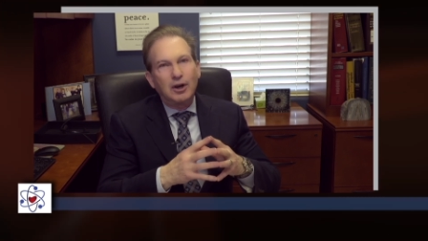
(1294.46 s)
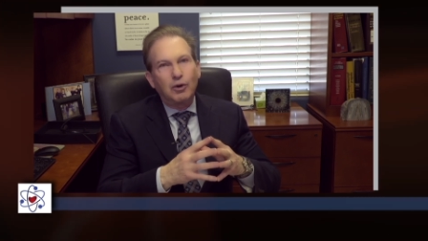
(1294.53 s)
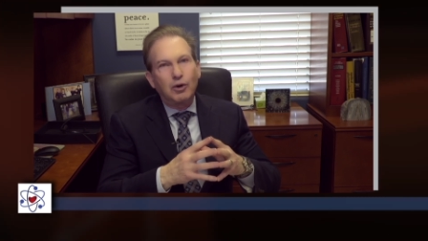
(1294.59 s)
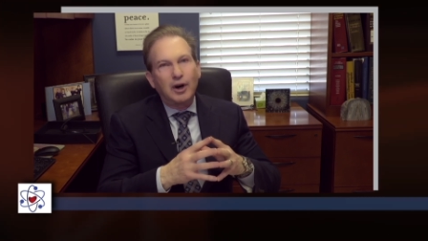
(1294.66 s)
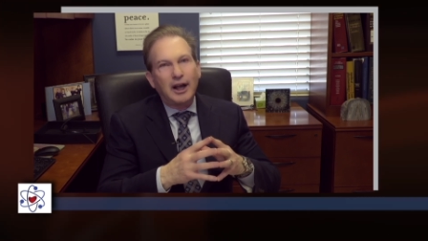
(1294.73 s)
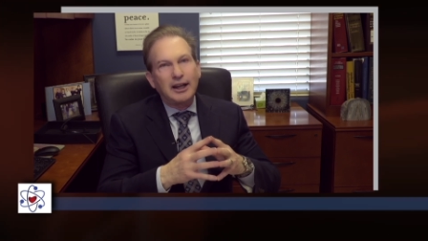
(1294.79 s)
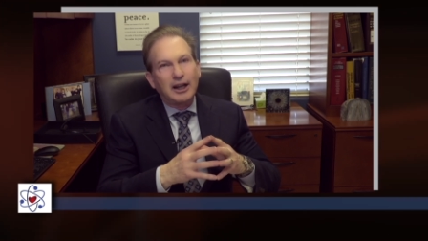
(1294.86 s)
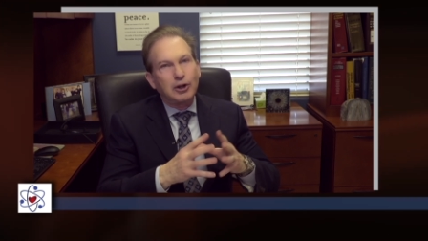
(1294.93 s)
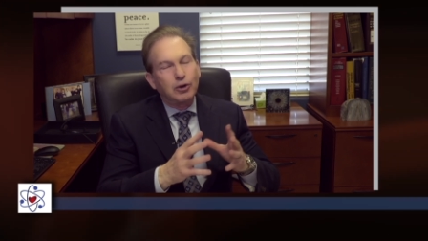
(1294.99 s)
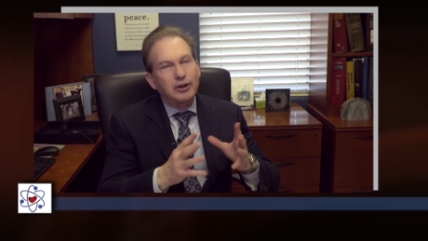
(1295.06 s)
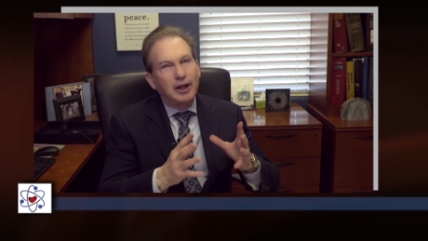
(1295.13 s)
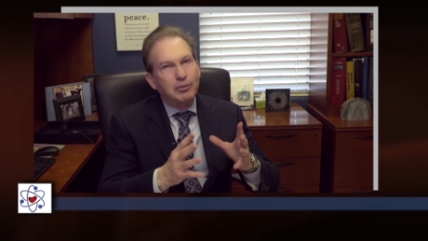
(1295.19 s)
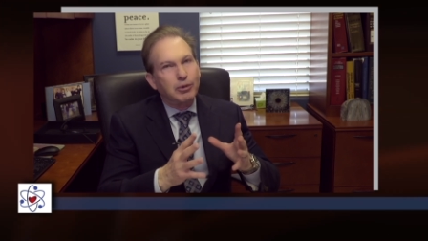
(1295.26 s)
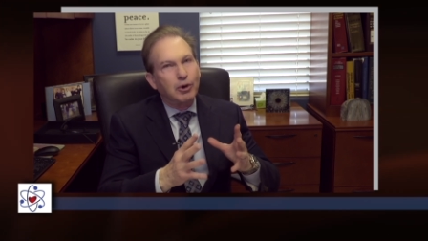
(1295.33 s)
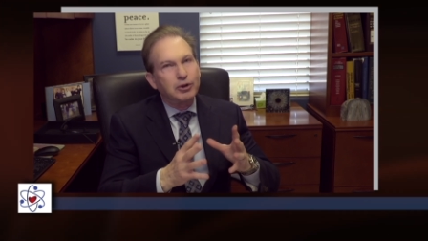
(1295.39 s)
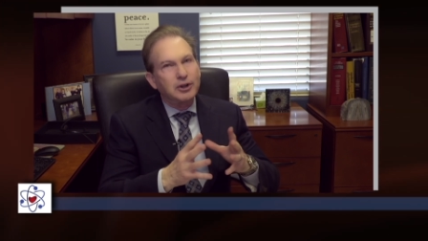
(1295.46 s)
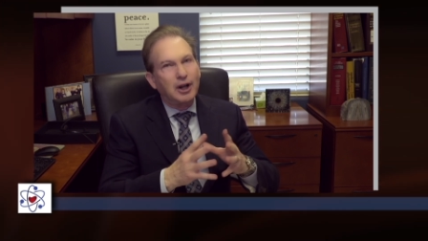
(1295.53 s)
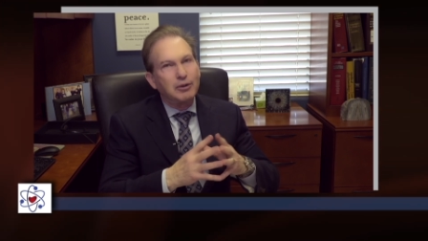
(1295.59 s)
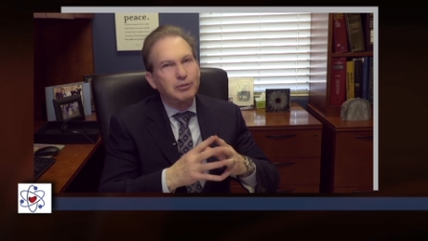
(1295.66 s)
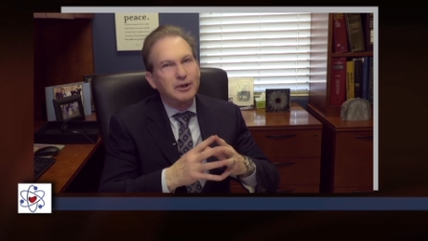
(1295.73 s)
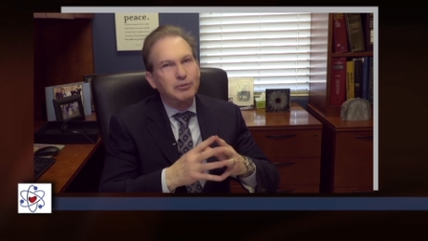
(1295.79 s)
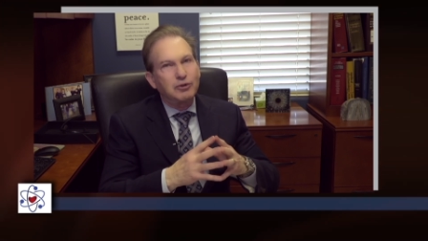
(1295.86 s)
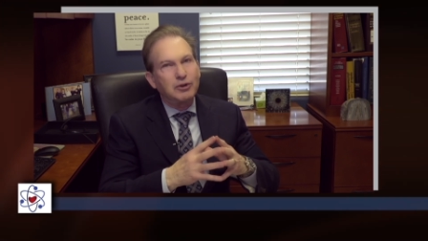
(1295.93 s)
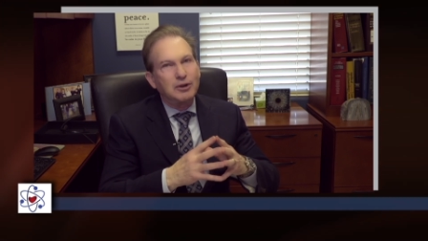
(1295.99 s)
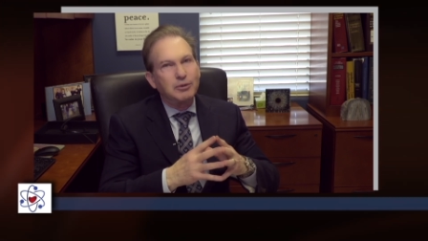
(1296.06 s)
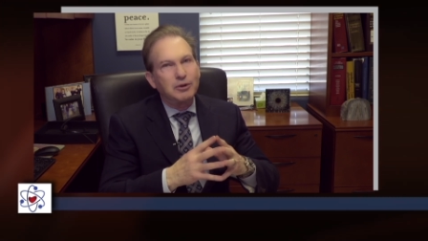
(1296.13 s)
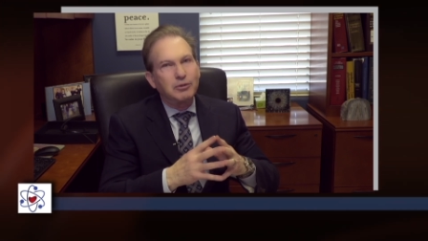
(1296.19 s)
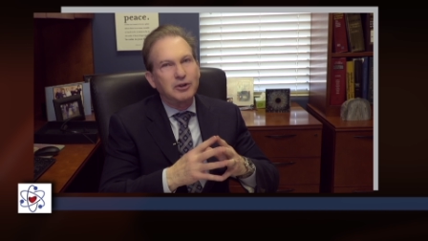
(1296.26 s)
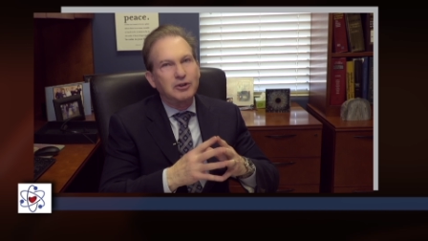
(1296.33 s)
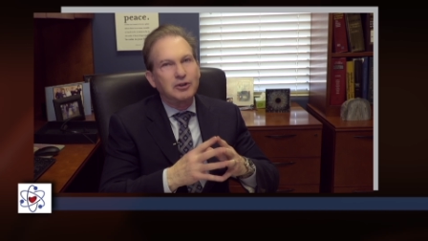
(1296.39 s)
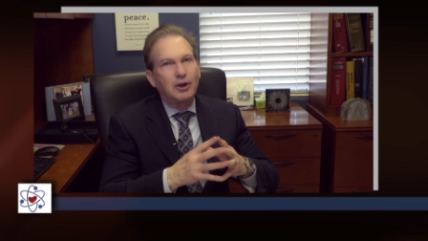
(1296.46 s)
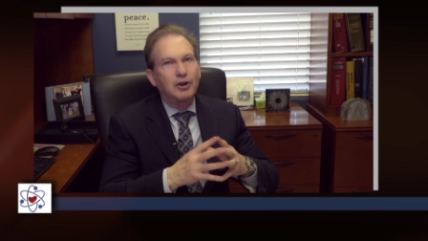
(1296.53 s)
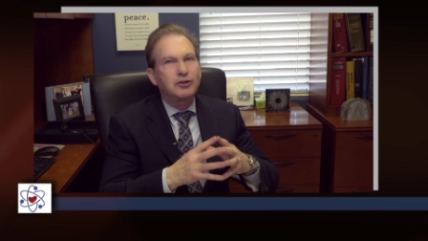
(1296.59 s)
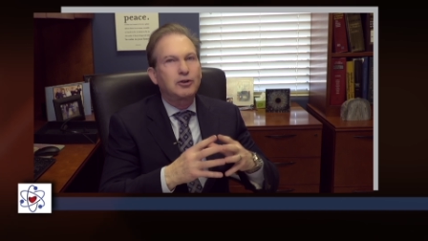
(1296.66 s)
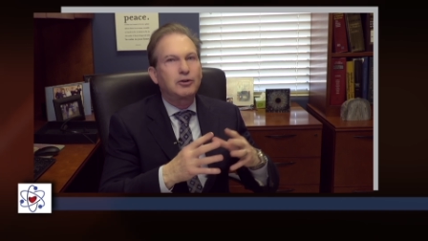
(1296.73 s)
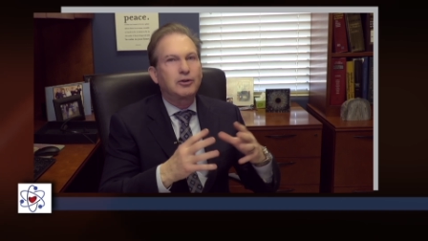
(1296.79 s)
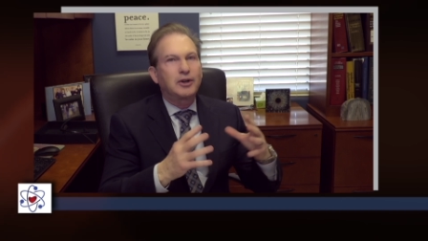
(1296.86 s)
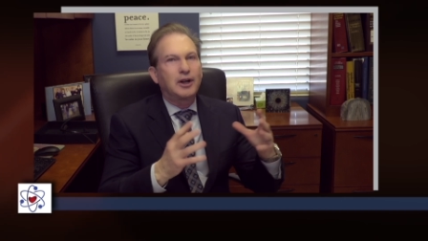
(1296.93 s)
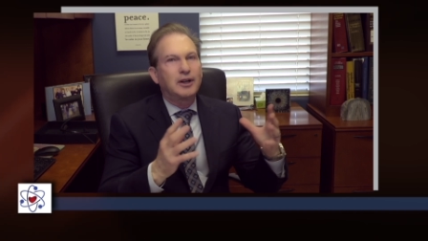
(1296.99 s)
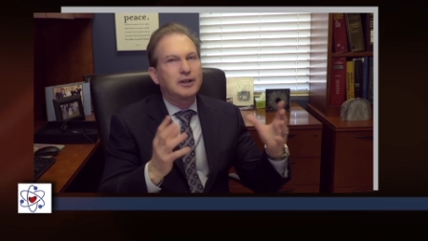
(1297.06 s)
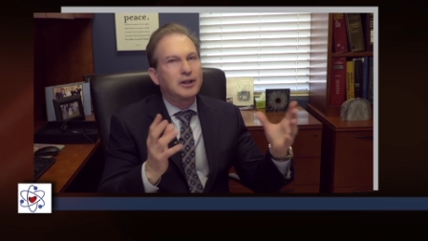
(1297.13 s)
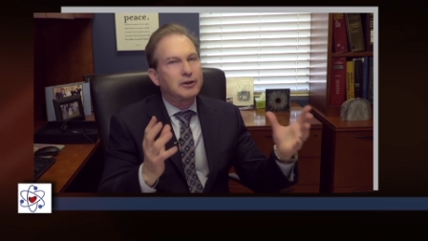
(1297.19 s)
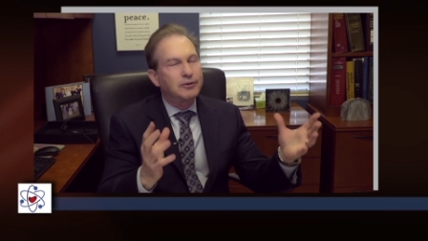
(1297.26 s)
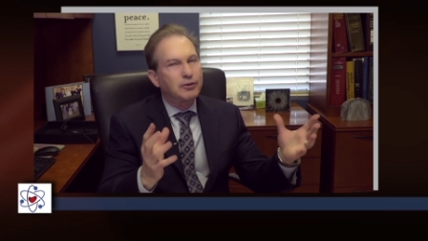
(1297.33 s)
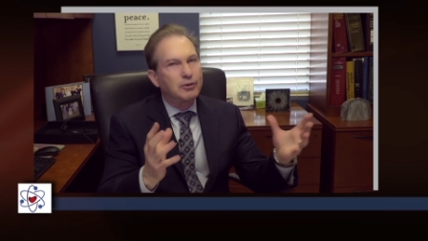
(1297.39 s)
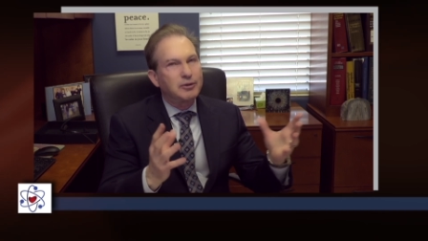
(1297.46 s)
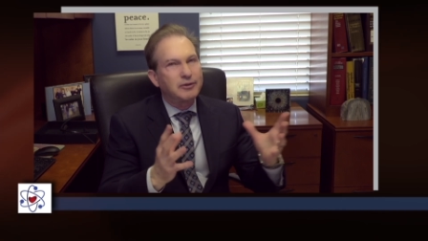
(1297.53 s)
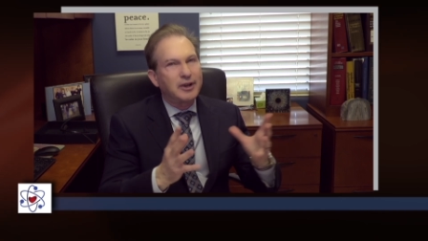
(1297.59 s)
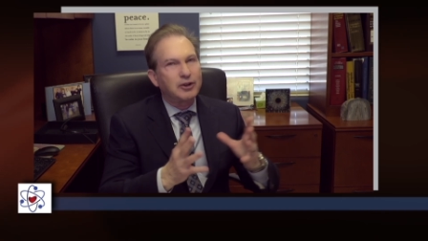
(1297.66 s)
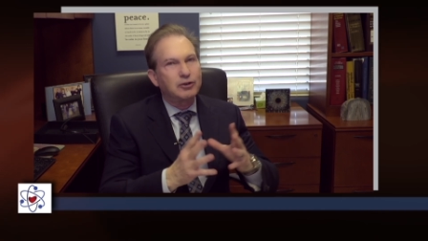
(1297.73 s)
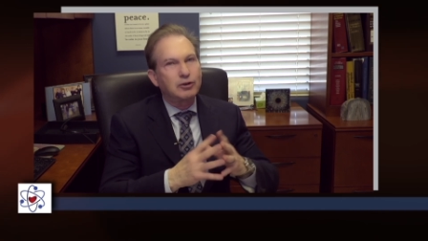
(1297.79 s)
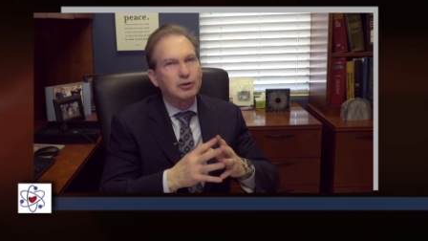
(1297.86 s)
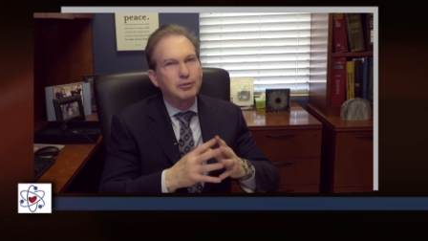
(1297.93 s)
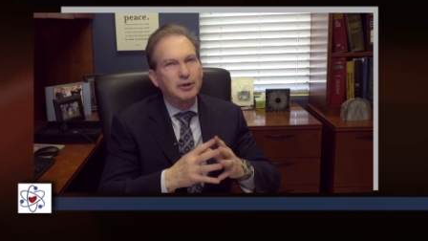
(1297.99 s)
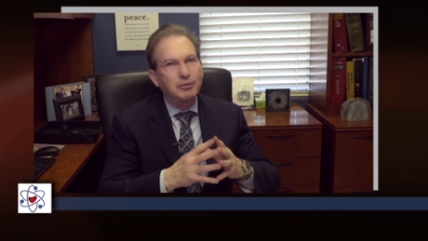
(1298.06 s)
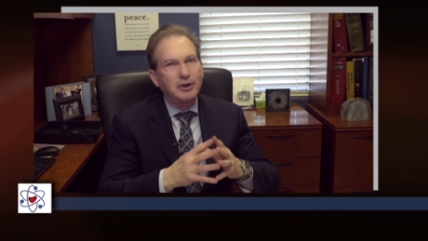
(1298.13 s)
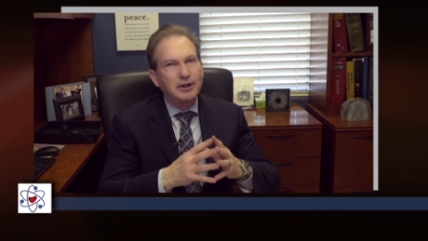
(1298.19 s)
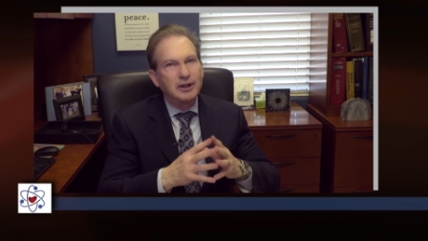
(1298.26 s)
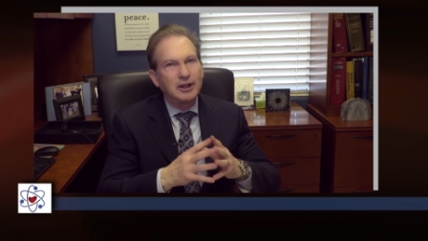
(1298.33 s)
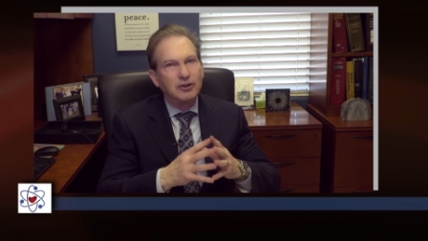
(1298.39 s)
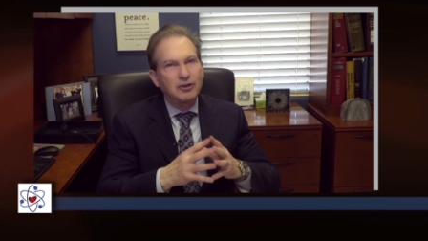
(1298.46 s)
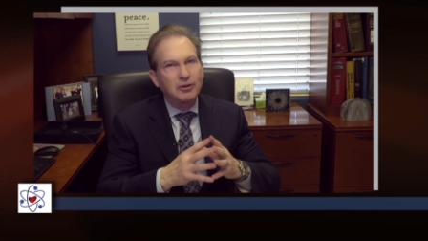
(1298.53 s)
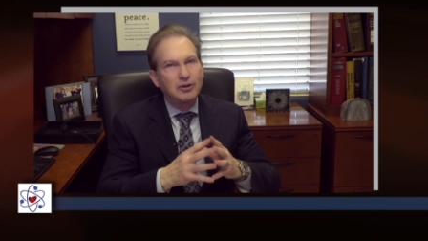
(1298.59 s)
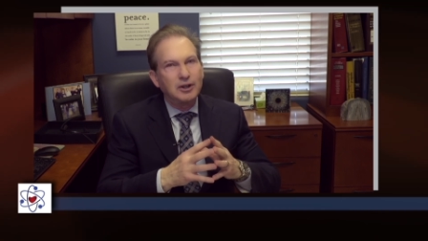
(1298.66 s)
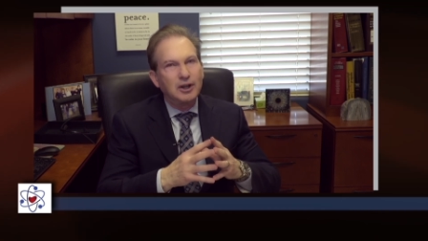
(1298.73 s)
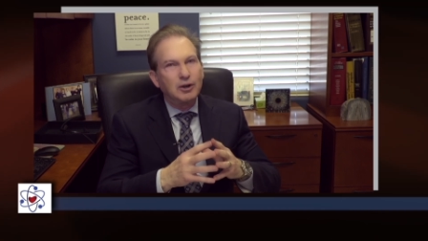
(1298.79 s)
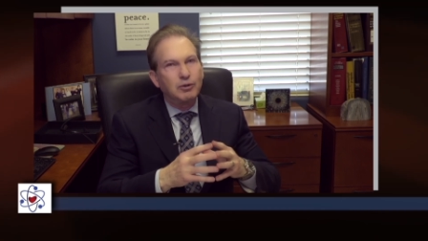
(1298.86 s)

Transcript: and I don't like proton beam treatment, which is also another form of external beam radiation,